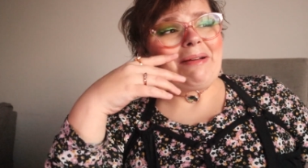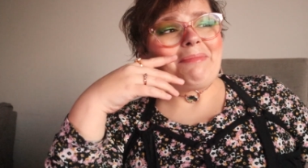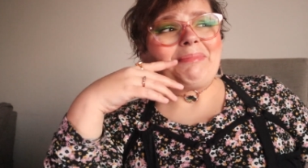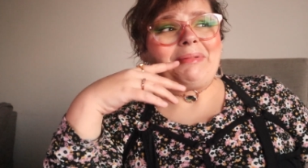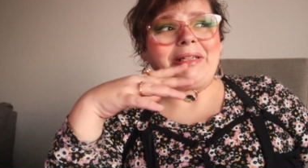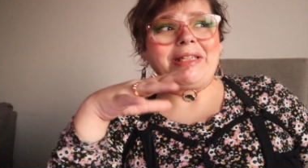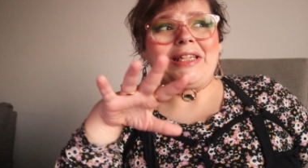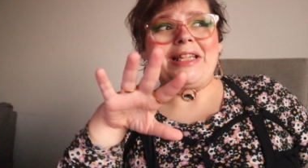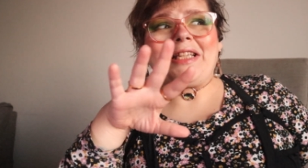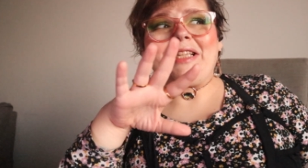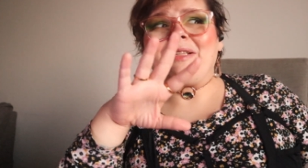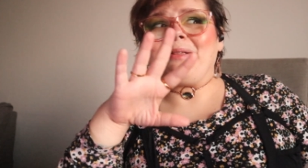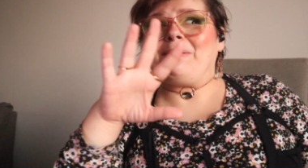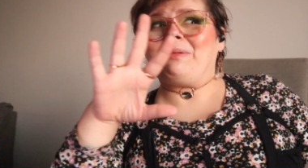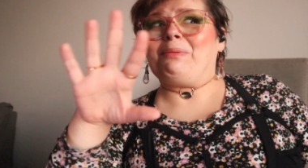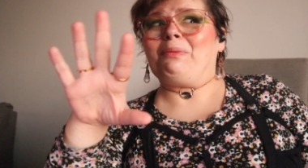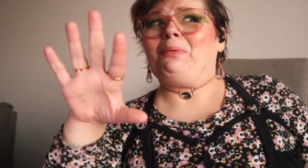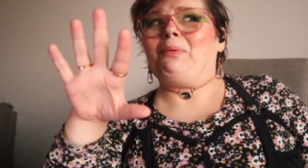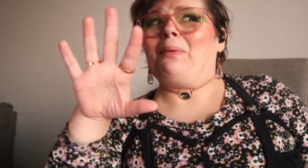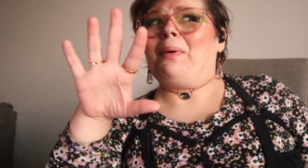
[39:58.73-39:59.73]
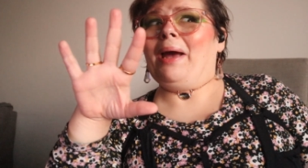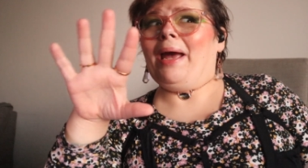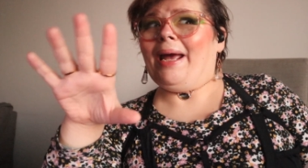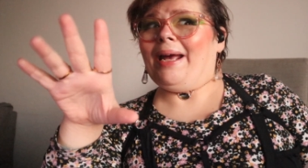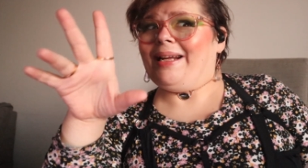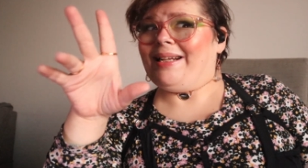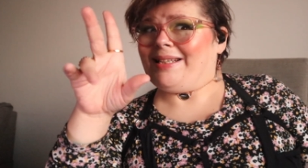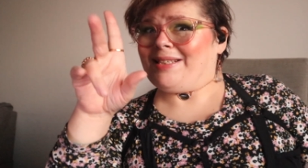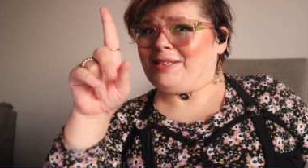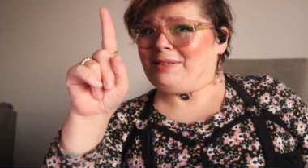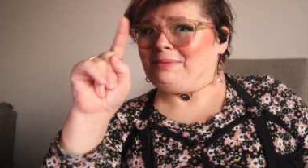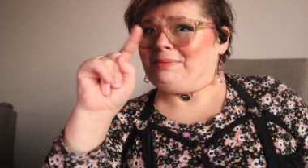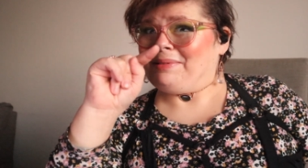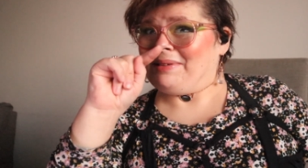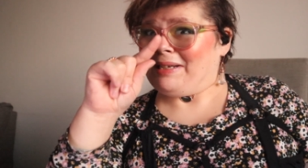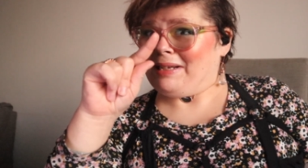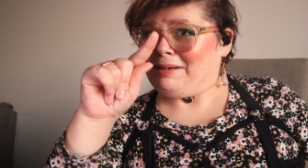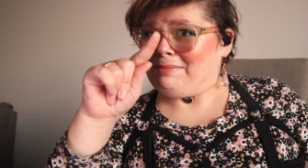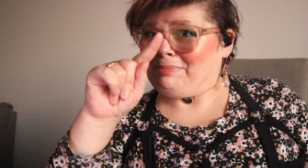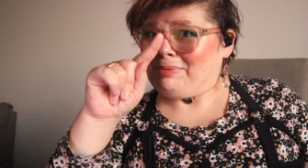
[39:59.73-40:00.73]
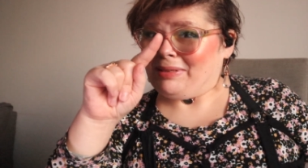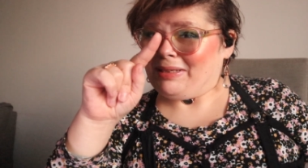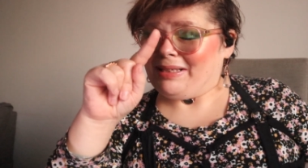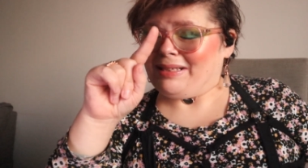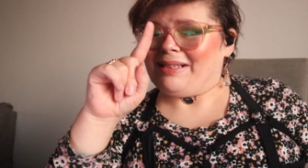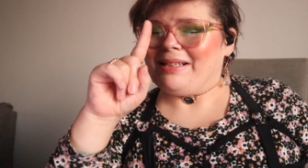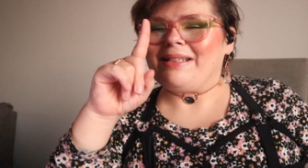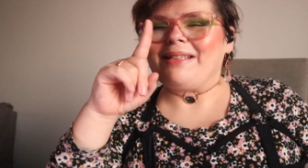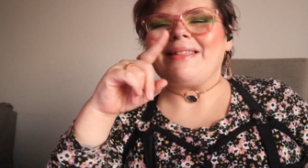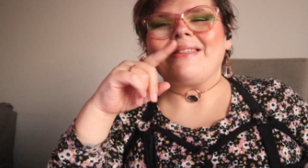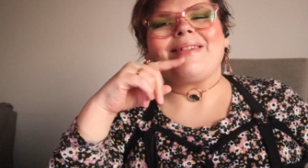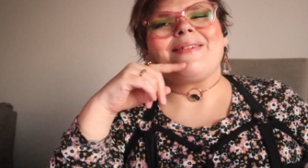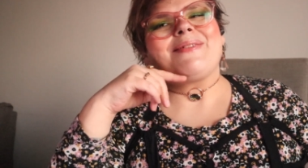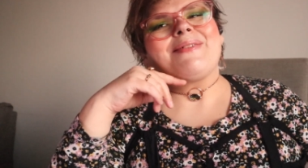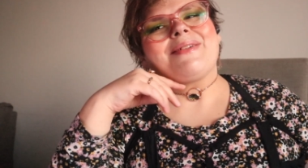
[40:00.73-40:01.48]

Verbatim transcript: bitches with way too many opinions, or